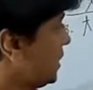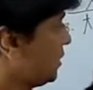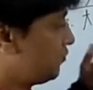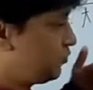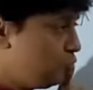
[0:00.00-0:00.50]

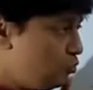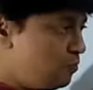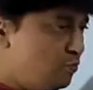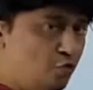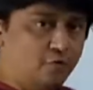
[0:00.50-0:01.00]
If you
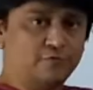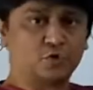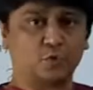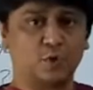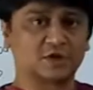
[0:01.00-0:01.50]
move
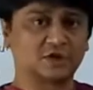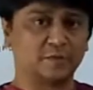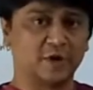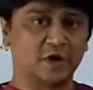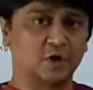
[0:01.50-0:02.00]
towards a
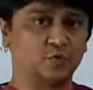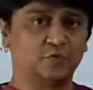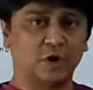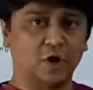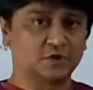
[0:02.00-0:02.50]
mirror with
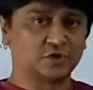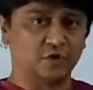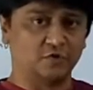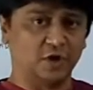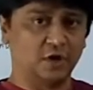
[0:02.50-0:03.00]

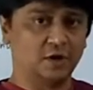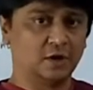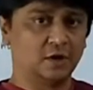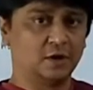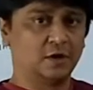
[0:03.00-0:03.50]
velocity
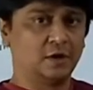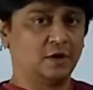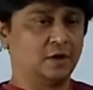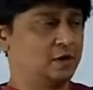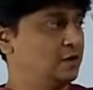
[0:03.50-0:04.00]
V,
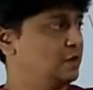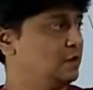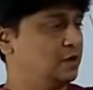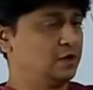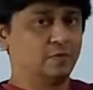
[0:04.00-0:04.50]

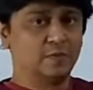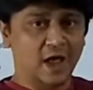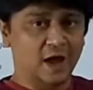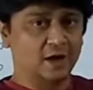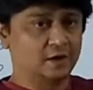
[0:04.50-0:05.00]

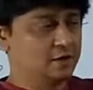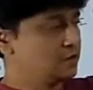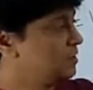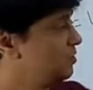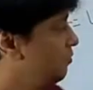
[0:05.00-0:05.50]
then
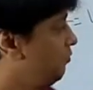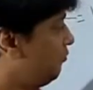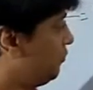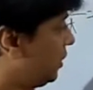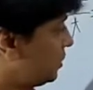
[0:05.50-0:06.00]

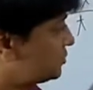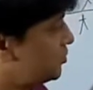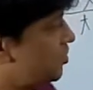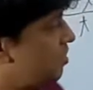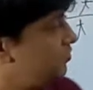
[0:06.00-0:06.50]

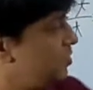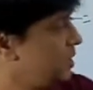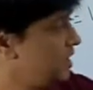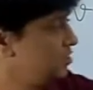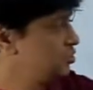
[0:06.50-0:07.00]
velocity of
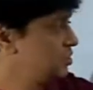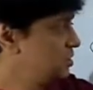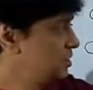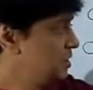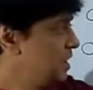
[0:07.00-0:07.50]
image
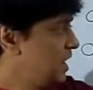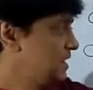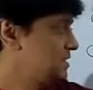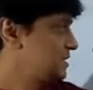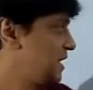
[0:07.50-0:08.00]

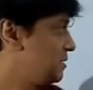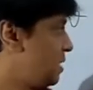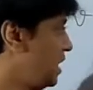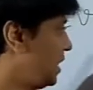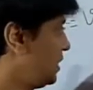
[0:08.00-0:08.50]
as seen
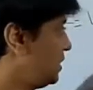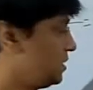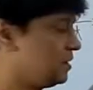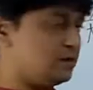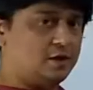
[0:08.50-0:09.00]
by
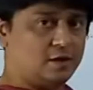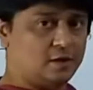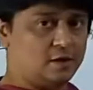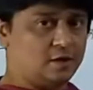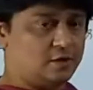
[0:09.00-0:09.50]

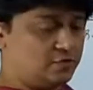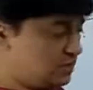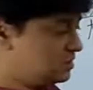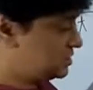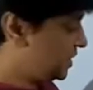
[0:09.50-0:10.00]
this